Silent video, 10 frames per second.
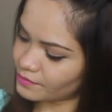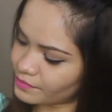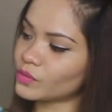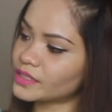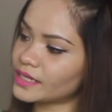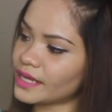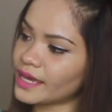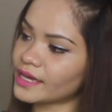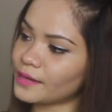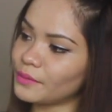What I
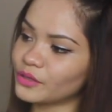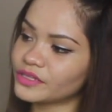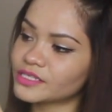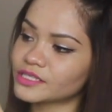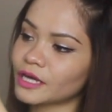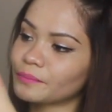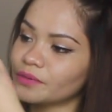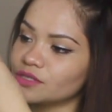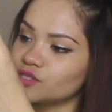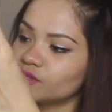like about this top
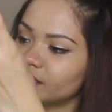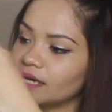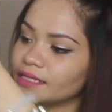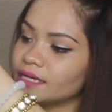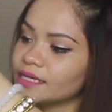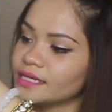is you can